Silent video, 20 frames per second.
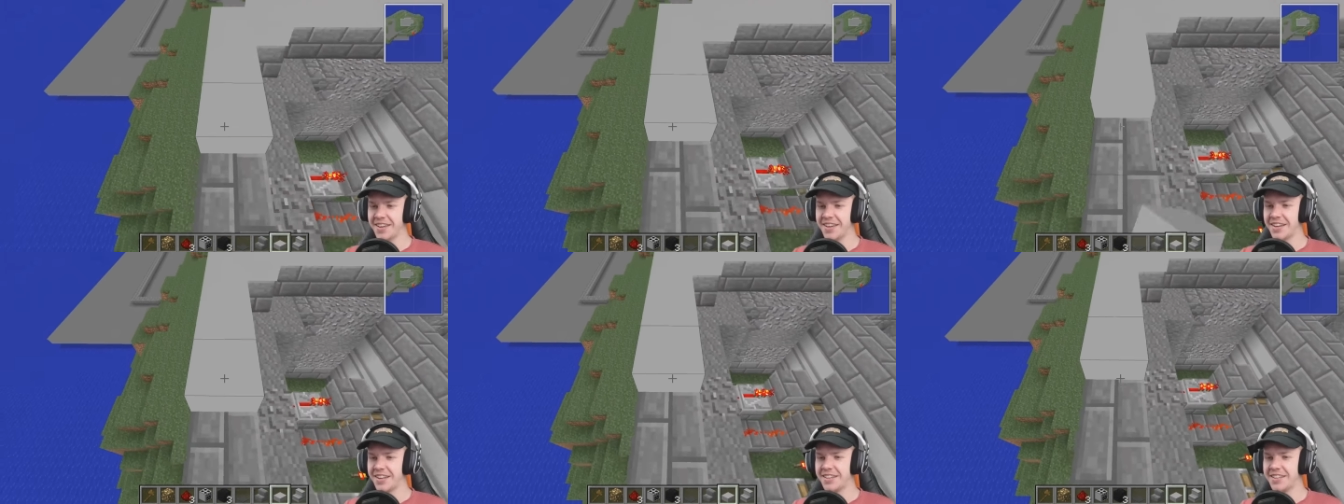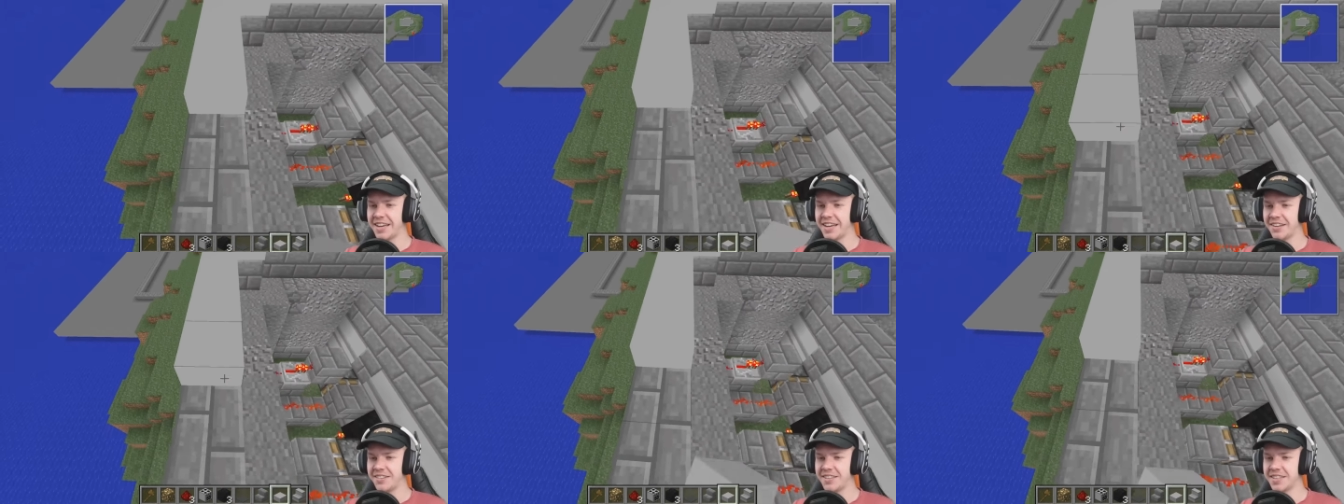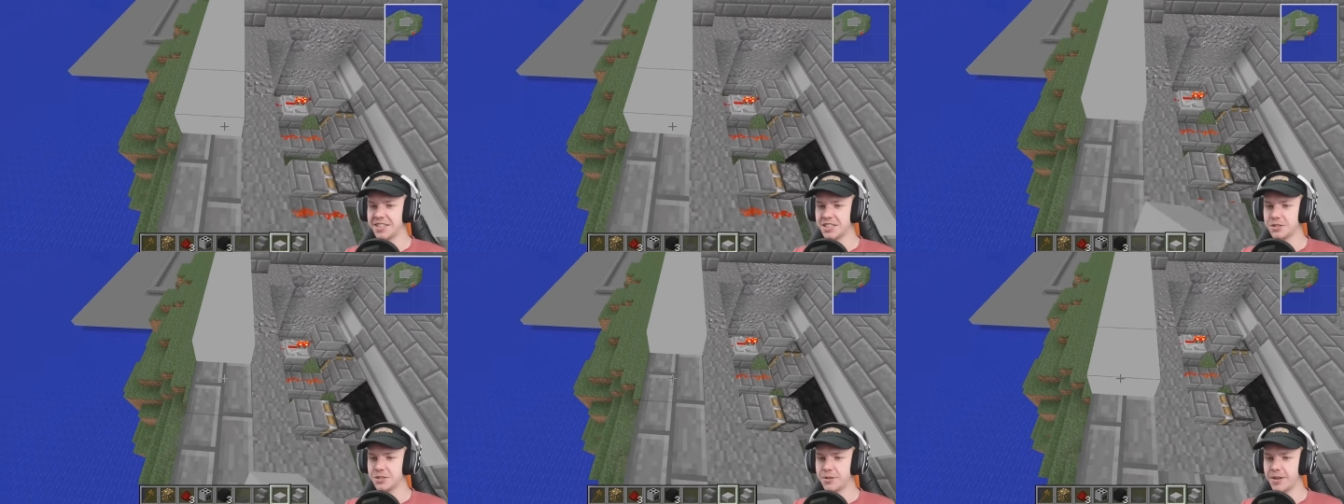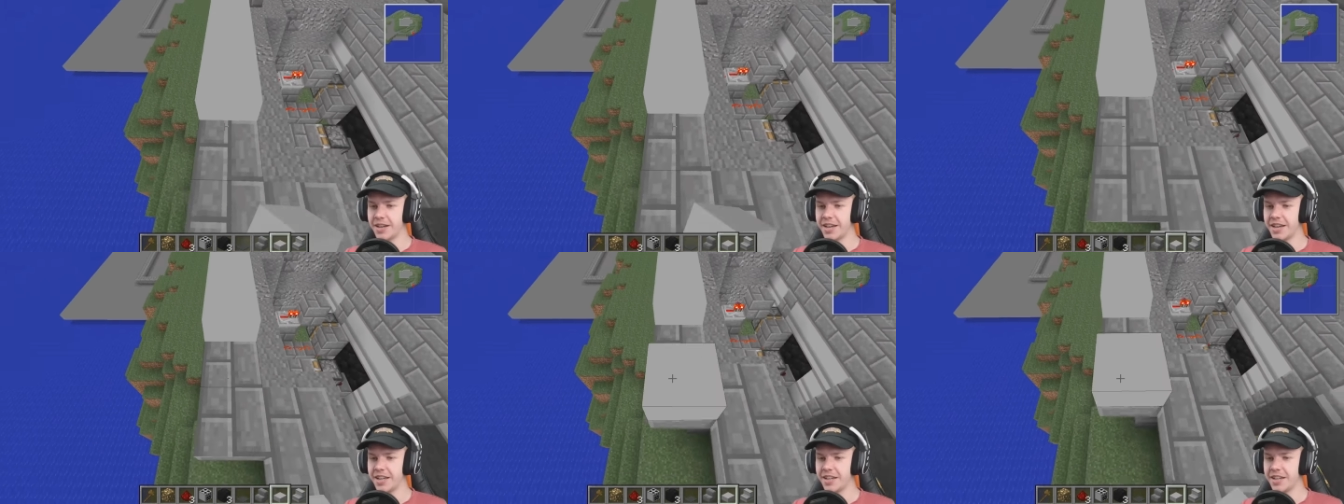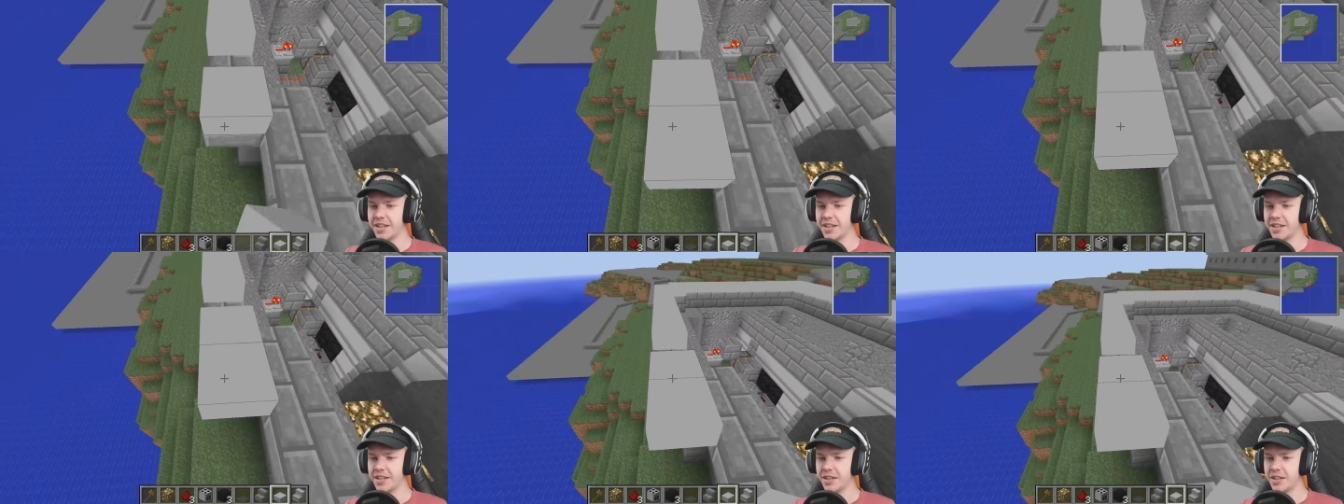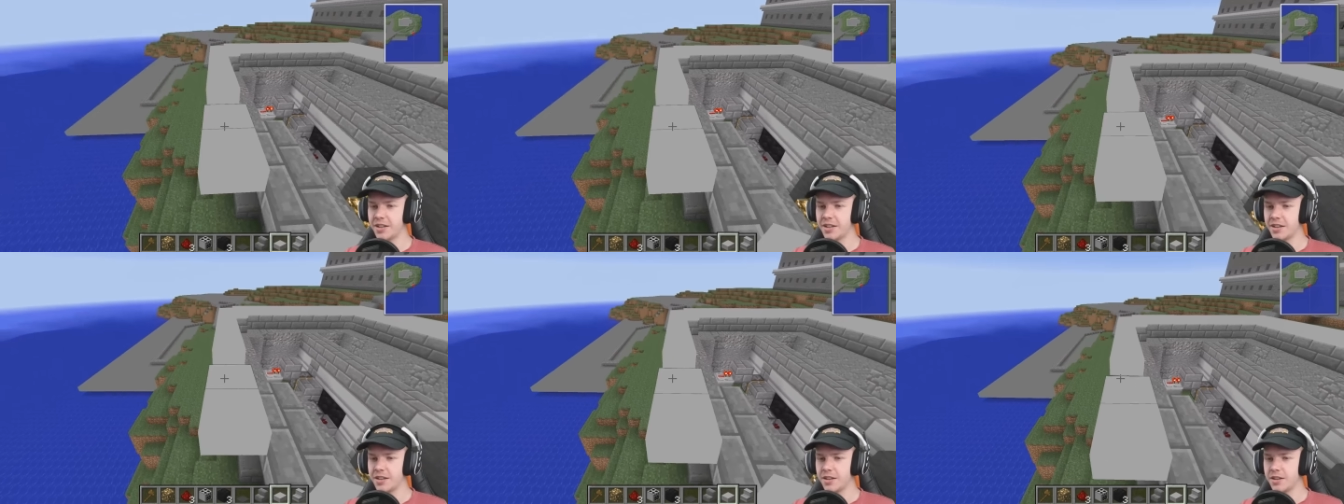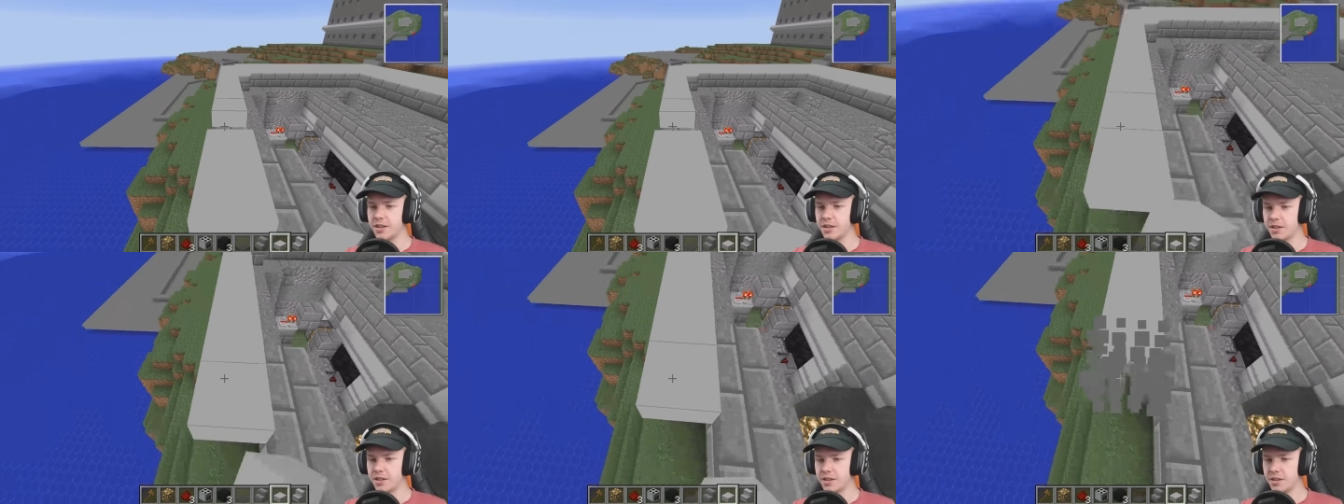Down this way.
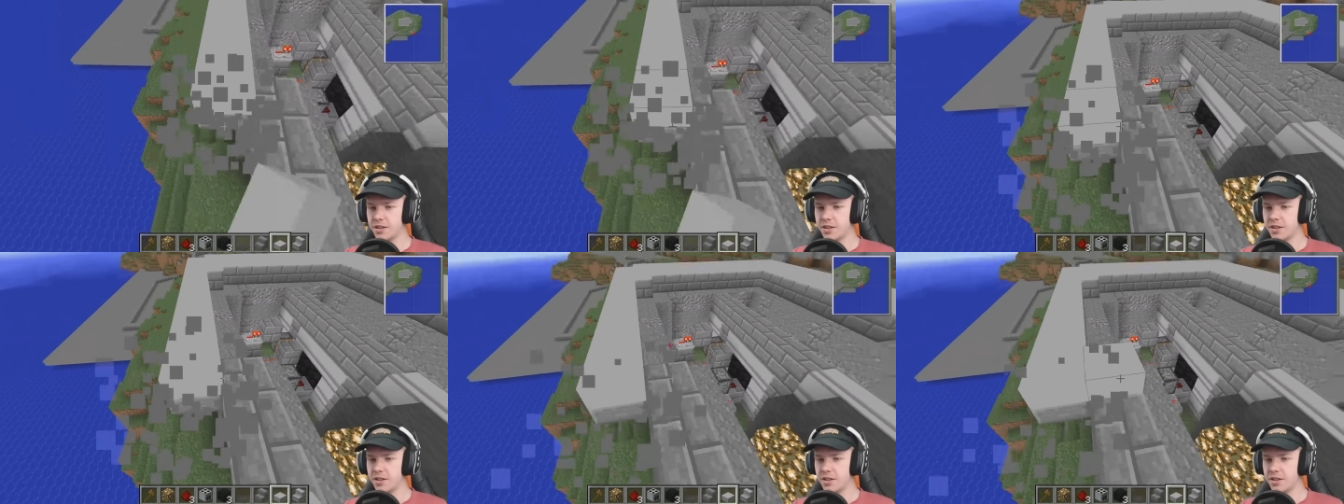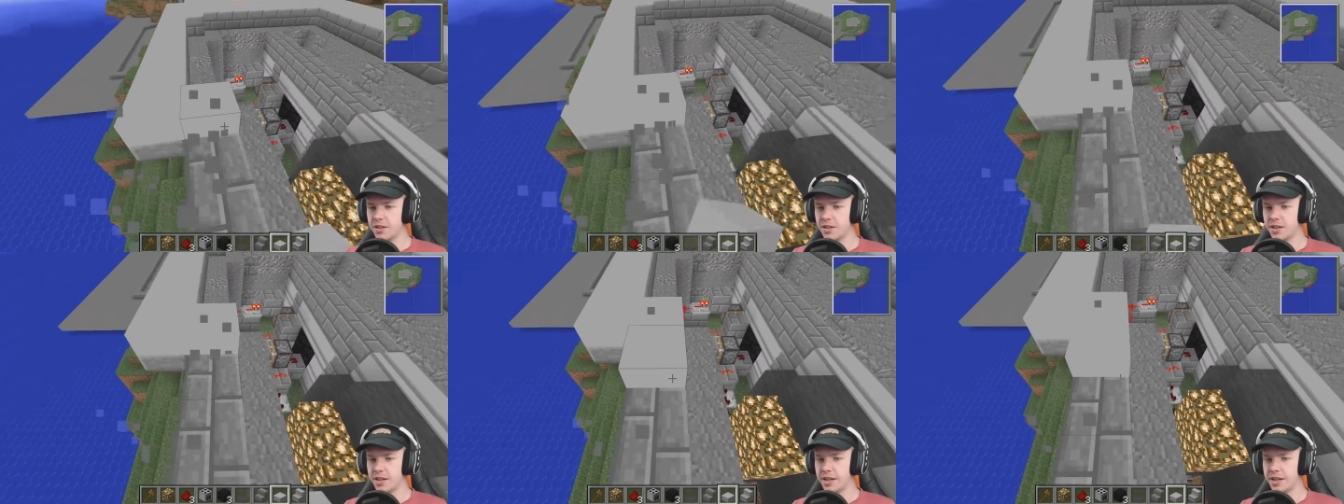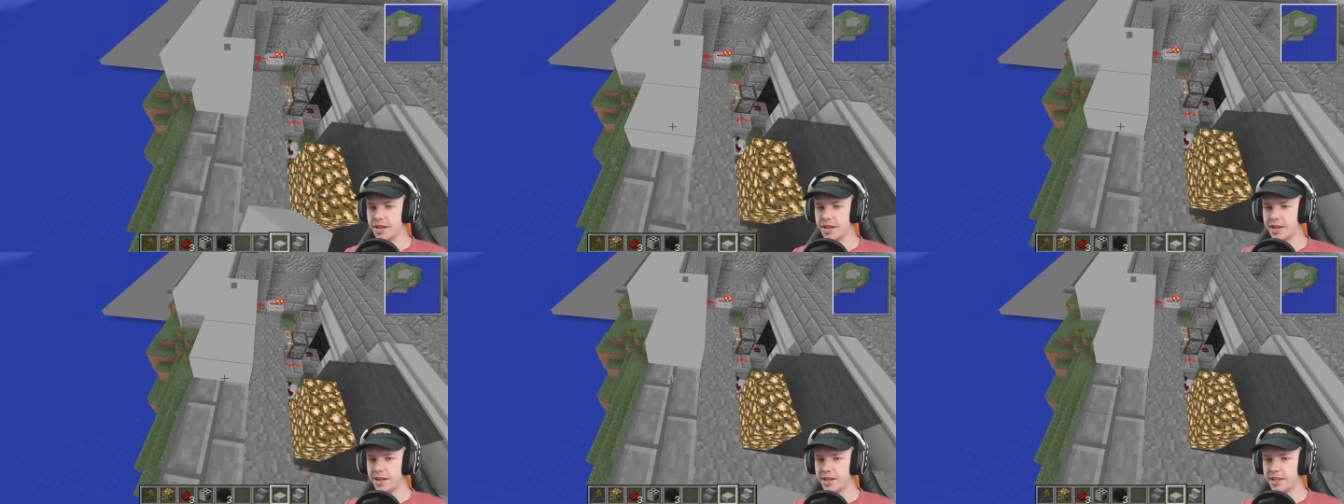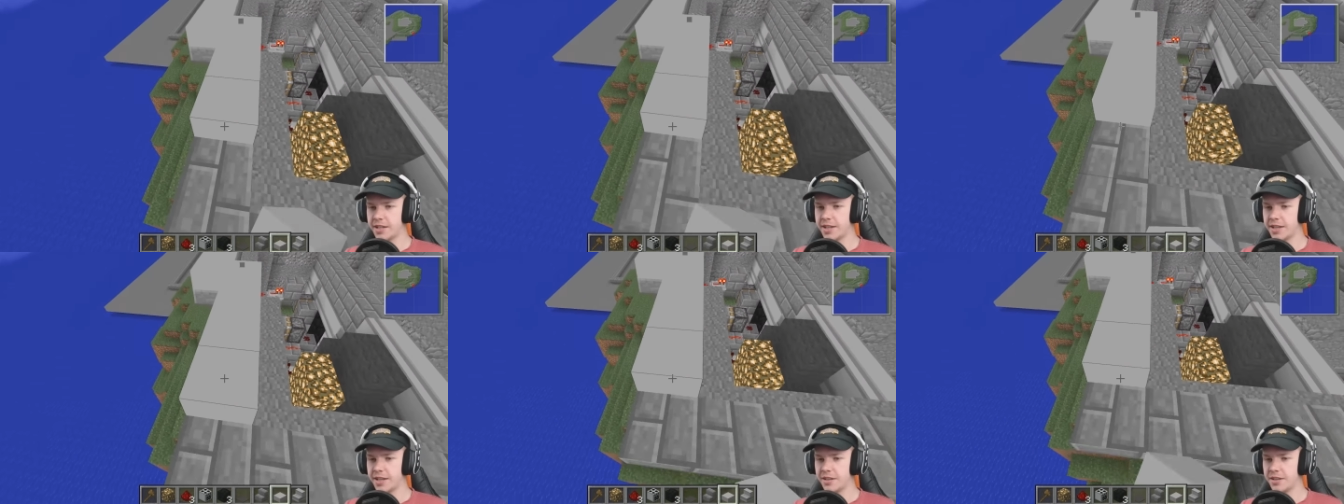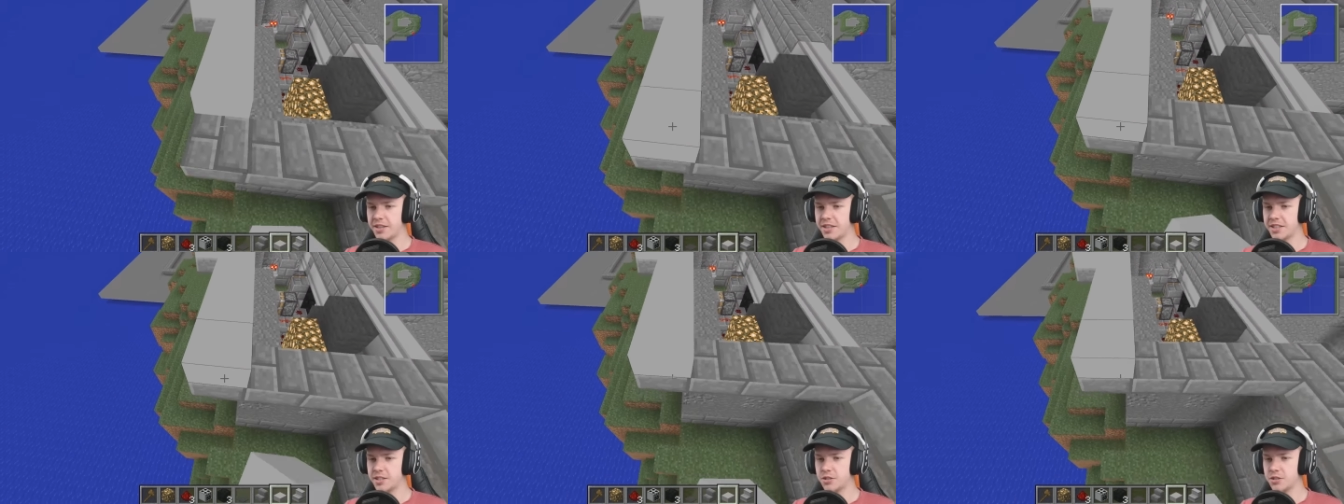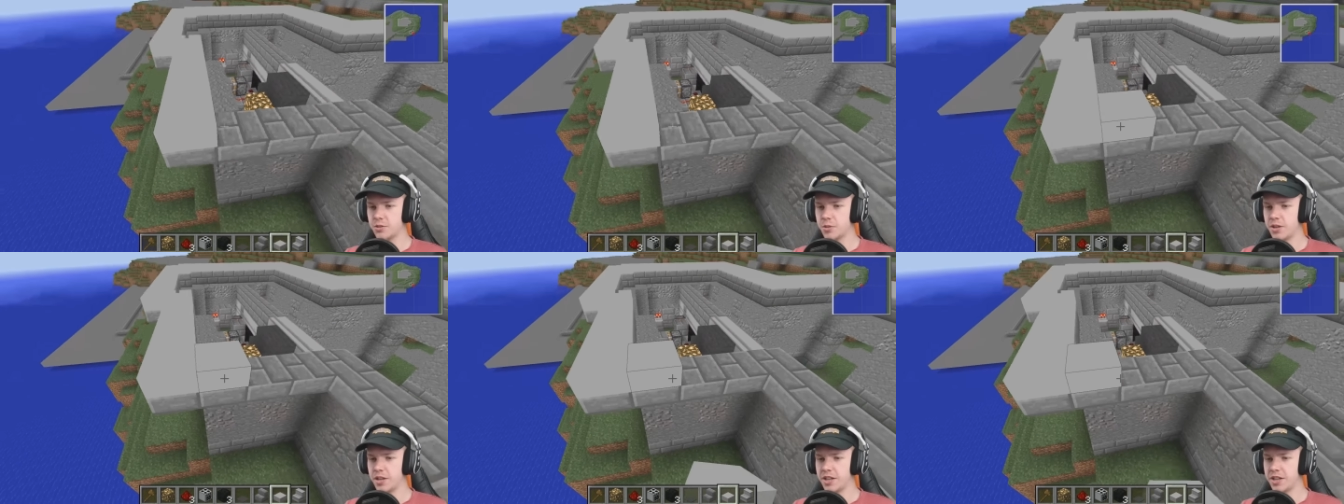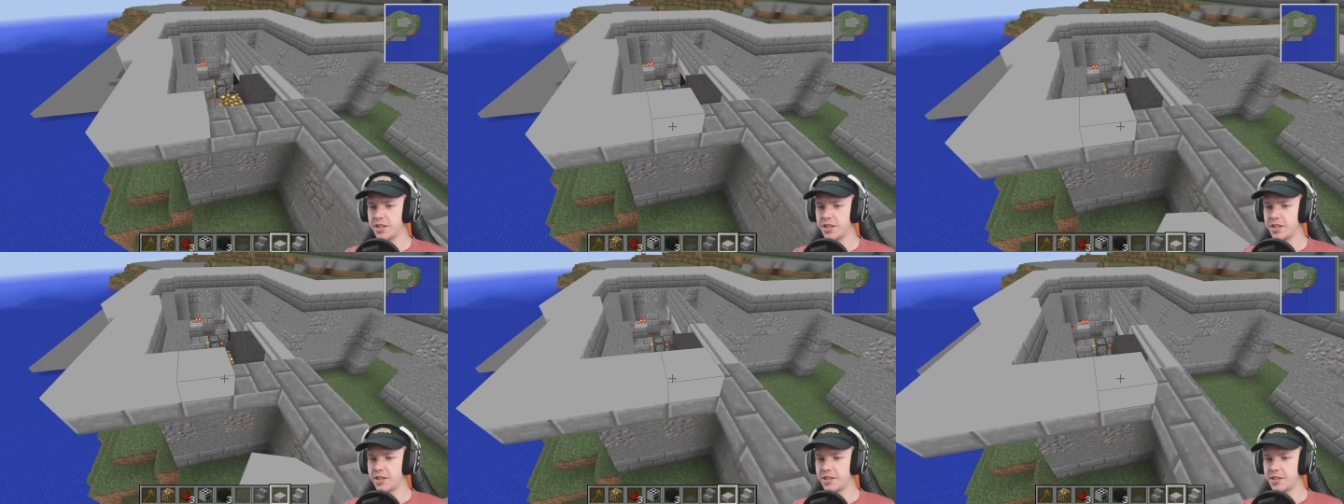And down this
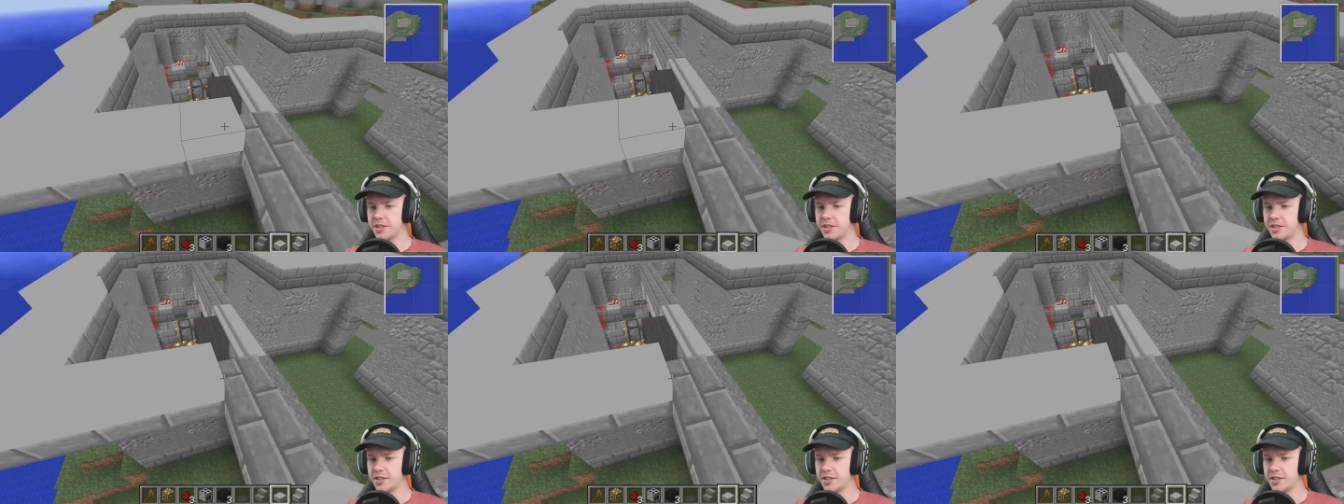one.